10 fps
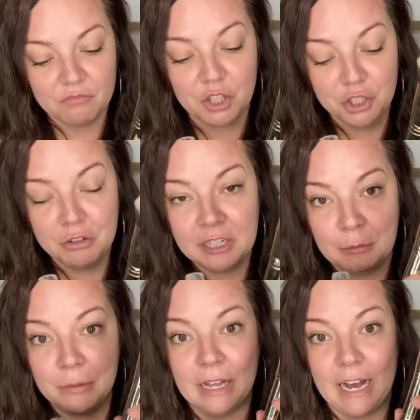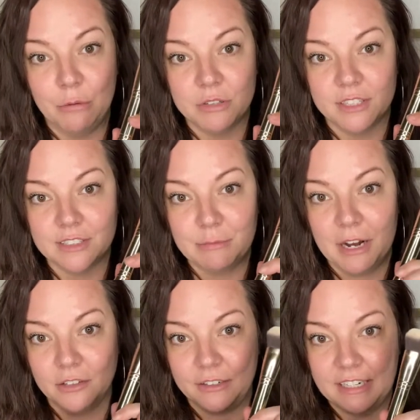You can apply with the
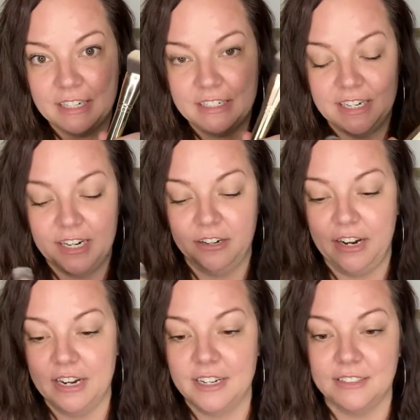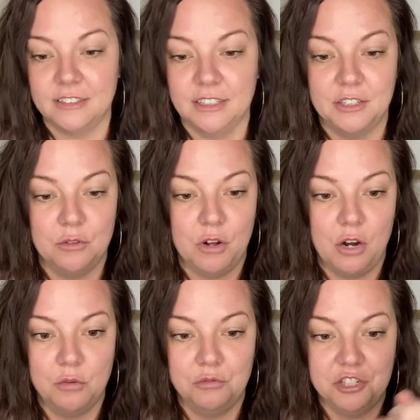smaller end here. It is a little
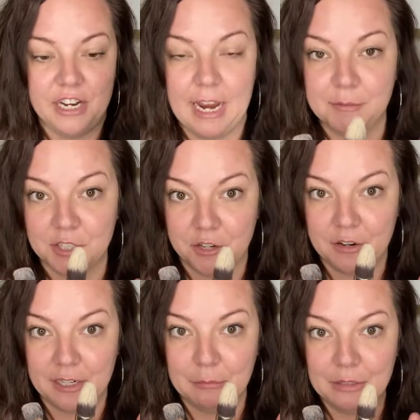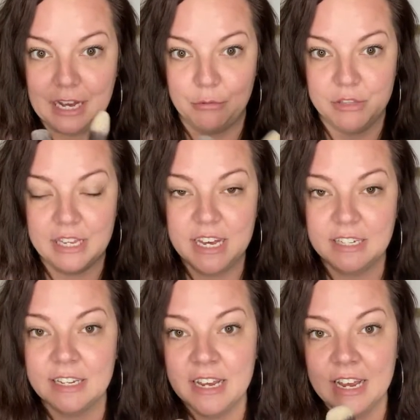cone shape, so you can apply with
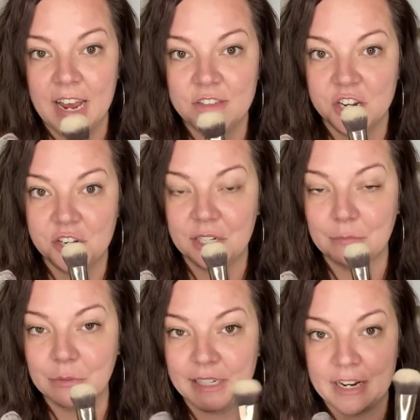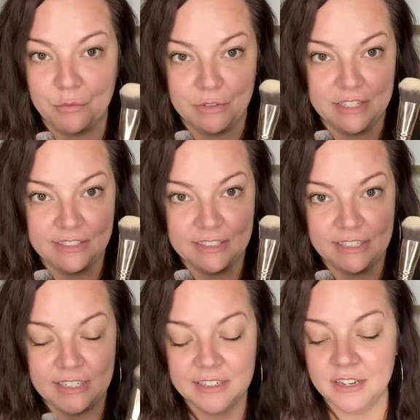it, and then you can blend with this
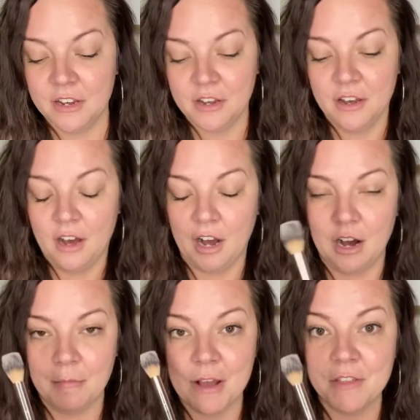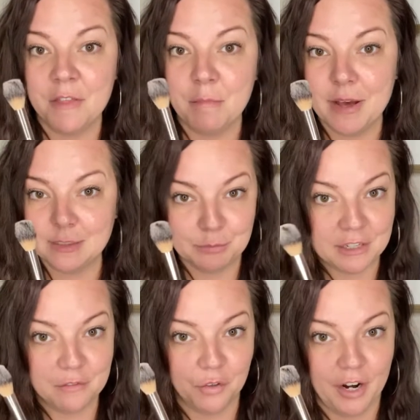end. And then the Best
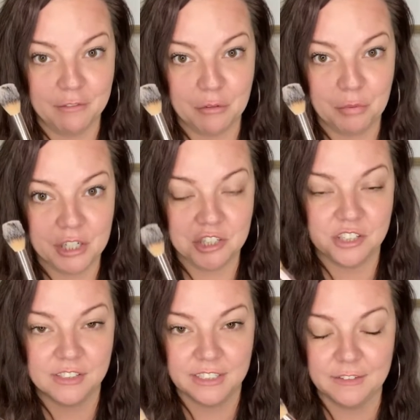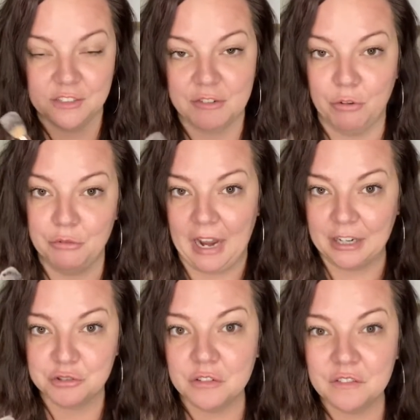Blend Forever brush just gives a real
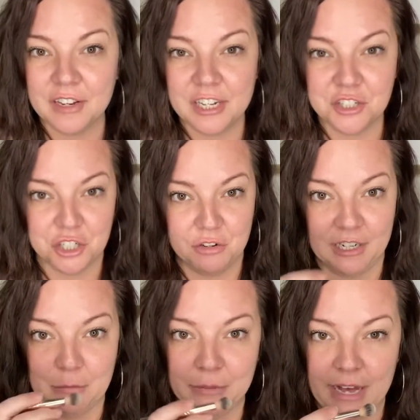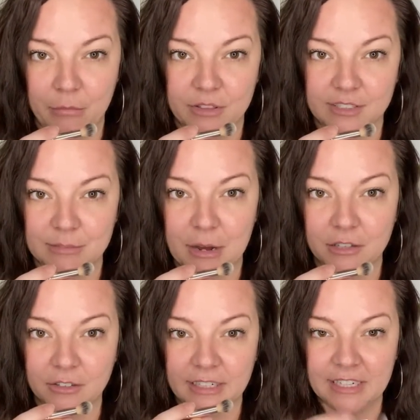natural finish. You can apply with the
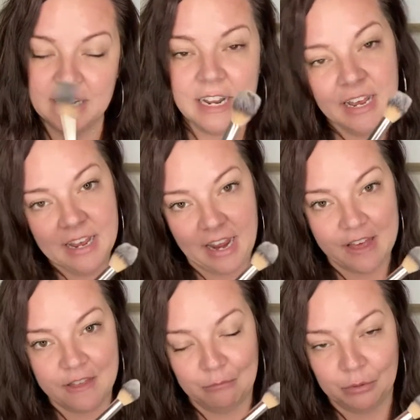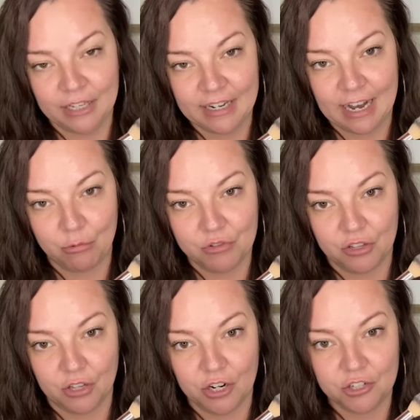smaller end and then blend out with the
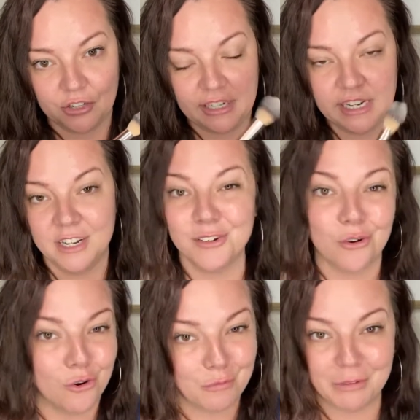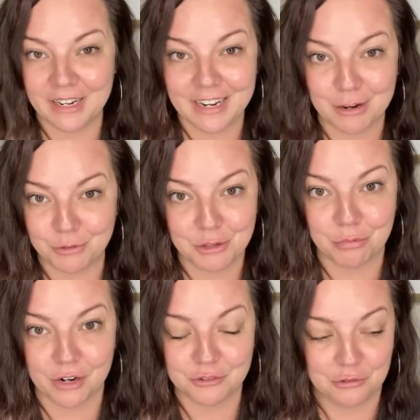larger end, or blend out with the
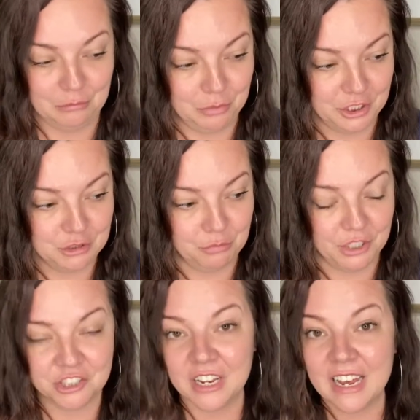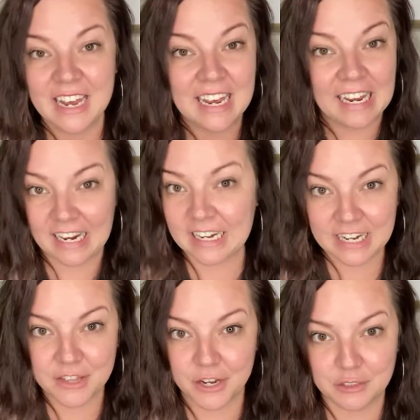bronzer and blush brush. Any
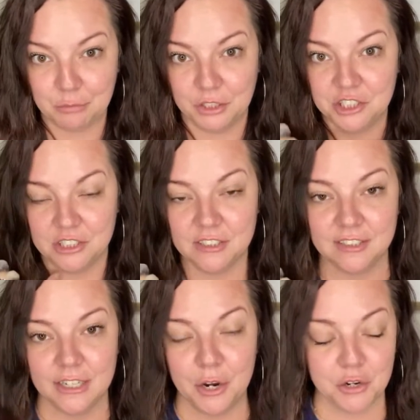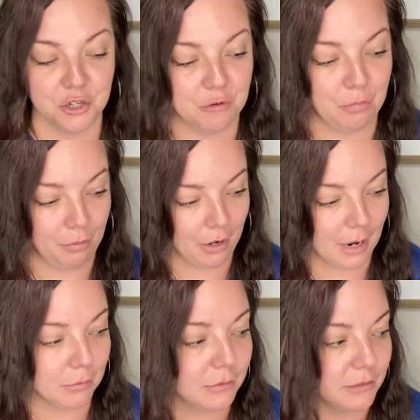of those brushes, so you
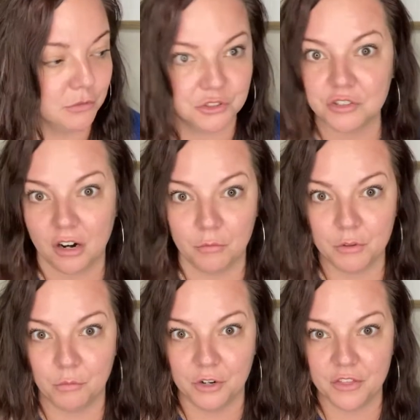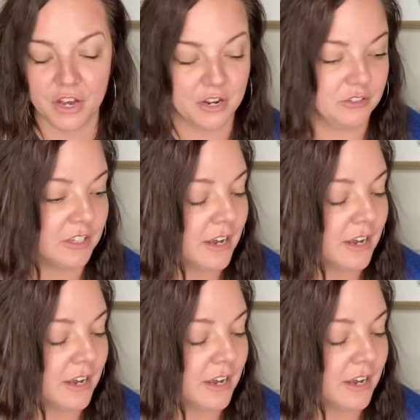probably will start with one of those.